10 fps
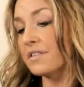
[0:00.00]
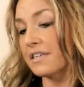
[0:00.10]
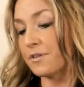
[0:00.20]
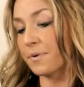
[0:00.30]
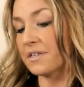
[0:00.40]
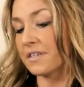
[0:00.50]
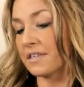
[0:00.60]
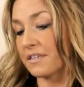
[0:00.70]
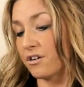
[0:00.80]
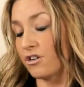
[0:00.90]
this one is
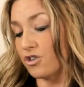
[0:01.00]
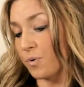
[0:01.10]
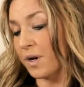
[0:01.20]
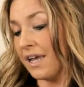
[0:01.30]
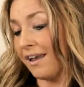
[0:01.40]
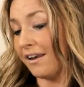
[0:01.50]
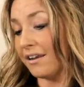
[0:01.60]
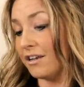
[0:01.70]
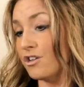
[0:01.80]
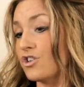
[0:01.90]
considered a
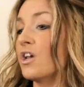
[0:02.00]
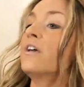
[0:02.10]
28-inch